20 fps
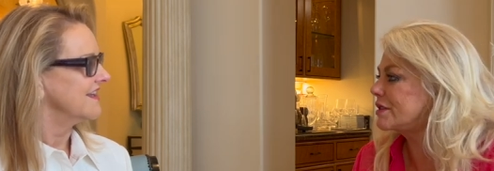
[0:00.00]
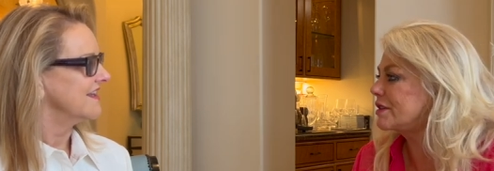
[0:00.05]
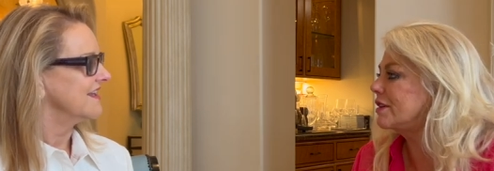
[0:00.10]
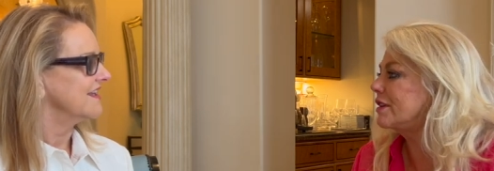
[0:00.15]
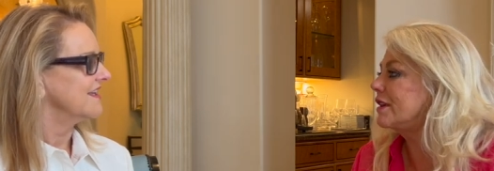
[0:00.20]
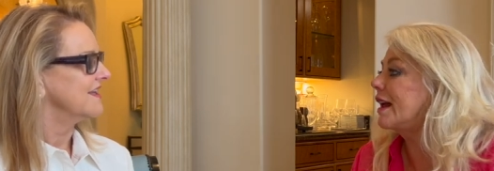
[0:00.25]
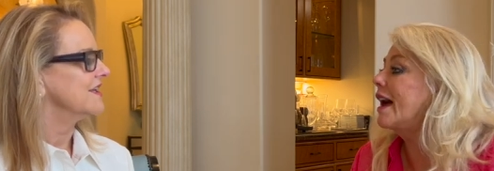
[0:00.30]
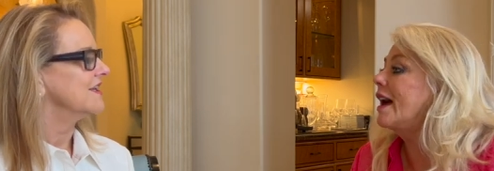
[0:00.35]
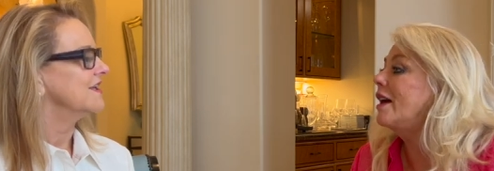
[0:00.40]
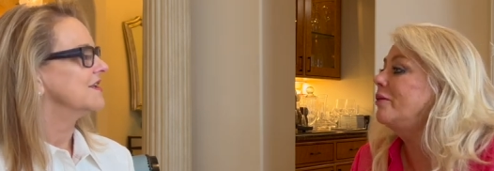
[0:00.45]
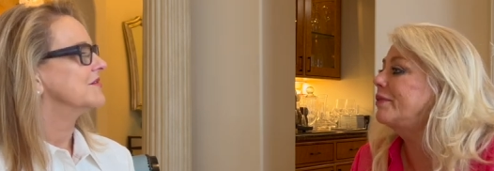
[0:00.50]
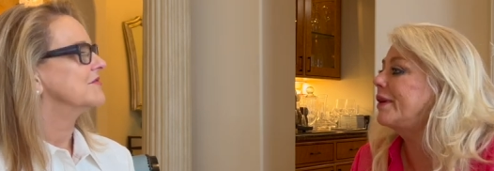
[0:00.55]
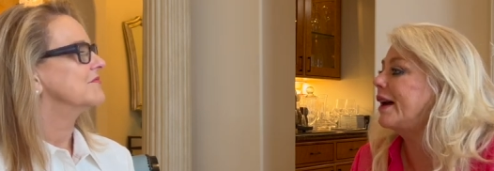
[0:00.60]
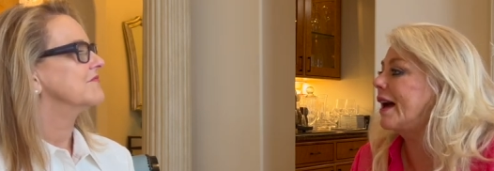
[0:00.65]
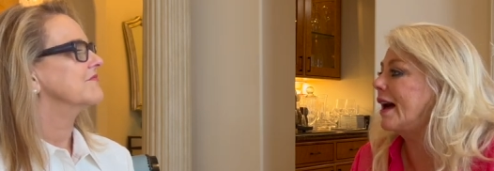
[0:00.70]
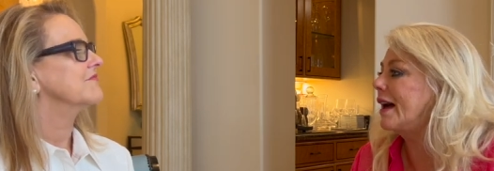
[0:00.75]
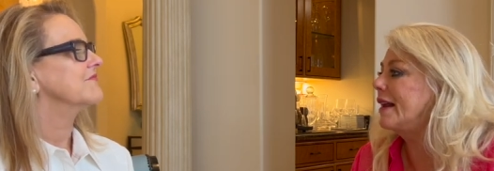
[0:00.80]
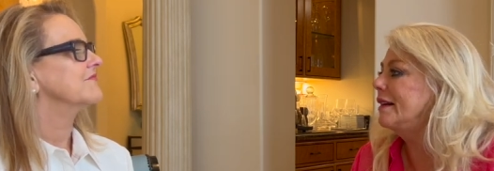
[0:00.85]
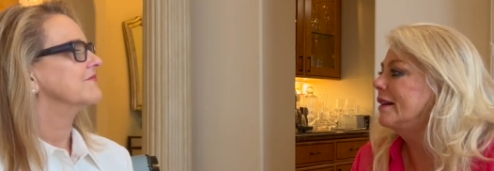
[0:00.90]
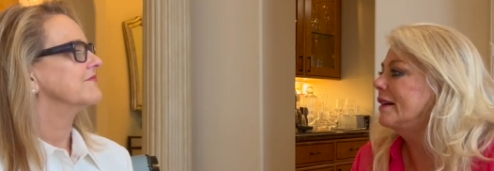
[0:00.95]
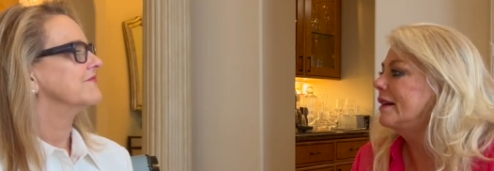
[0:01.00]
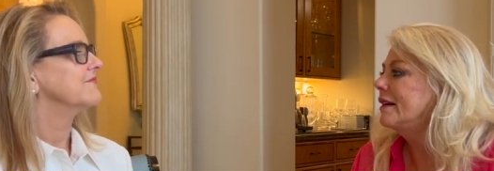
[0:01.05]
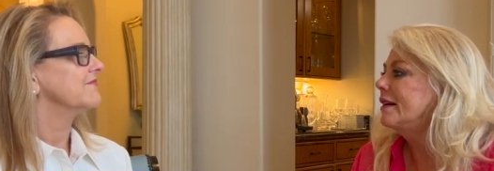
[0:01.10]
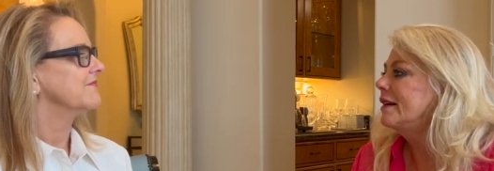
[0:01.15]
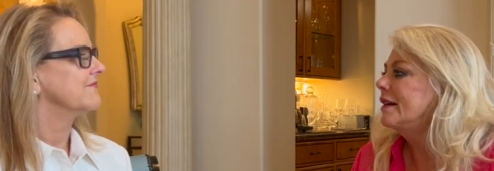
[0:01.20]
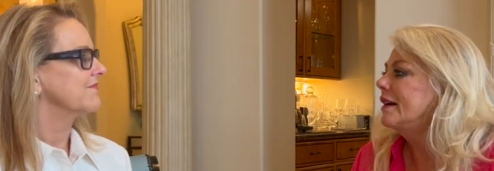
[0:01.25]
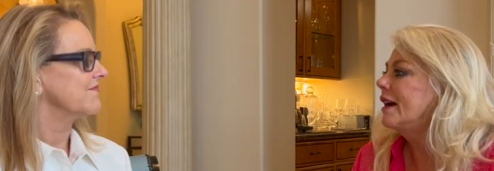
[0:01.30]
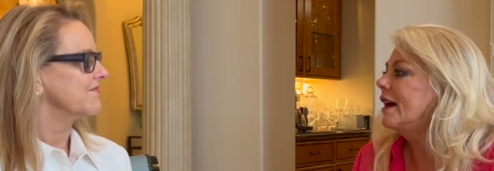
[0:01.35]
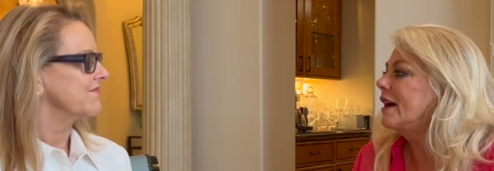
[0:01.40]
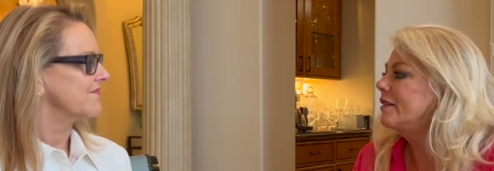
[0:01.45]
Speaker 1: good and bad,
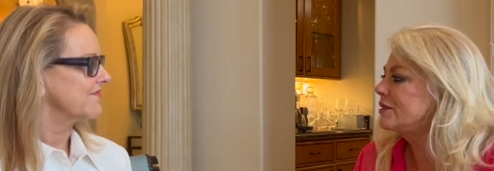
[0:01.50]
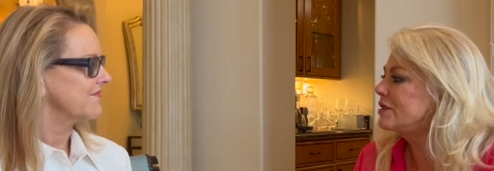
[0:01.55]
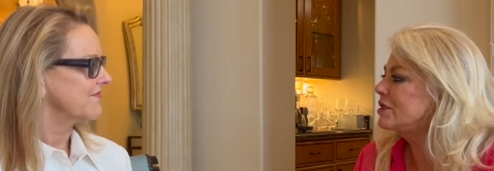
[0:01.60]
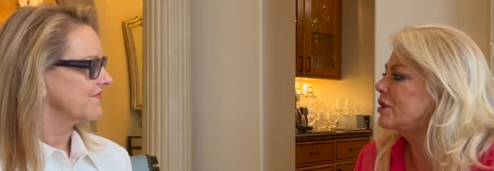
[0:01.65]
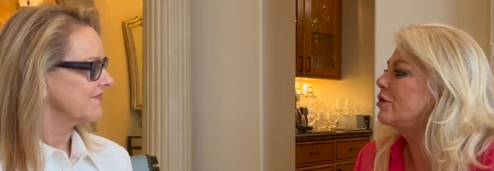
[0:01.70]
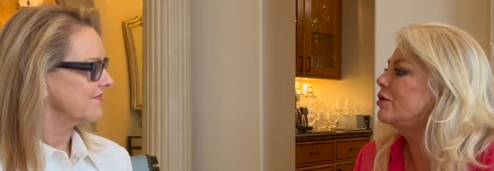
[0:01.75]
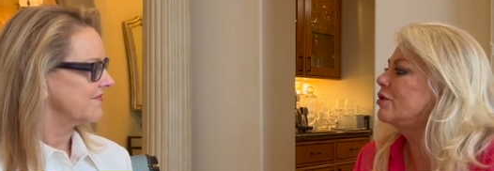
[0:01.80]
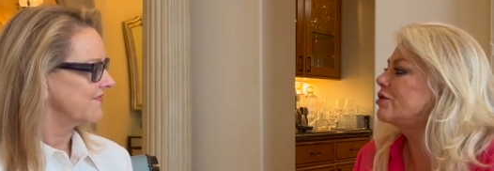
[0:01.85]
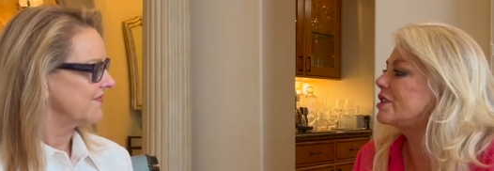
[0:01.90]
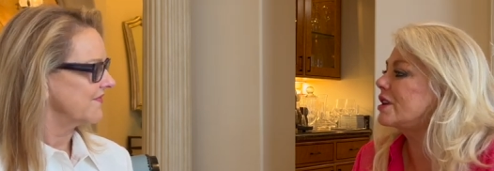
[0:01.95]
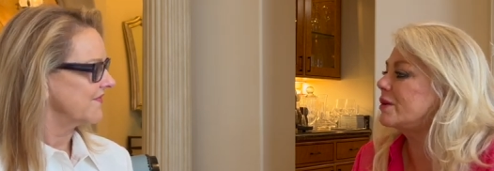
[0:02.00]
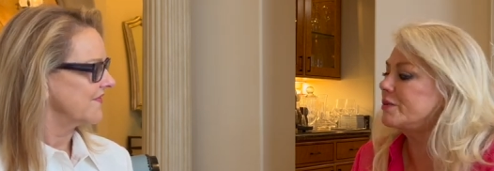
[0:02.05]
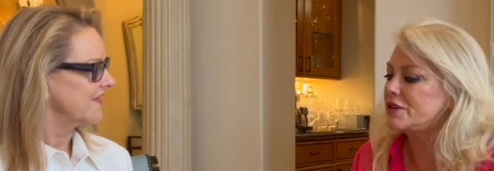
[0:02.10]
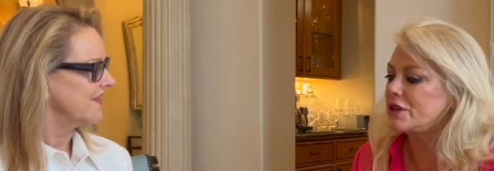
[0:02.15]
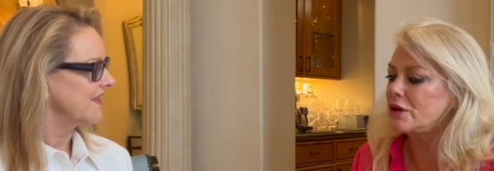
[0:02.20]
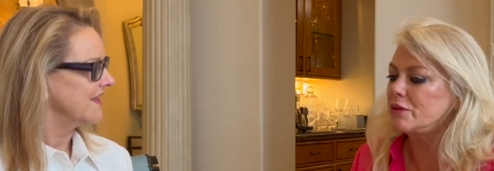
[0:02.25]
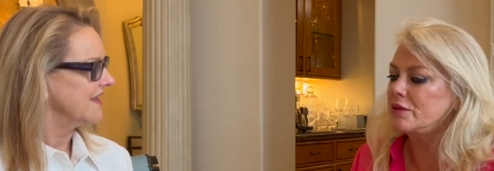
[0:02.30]
and it was ownership. So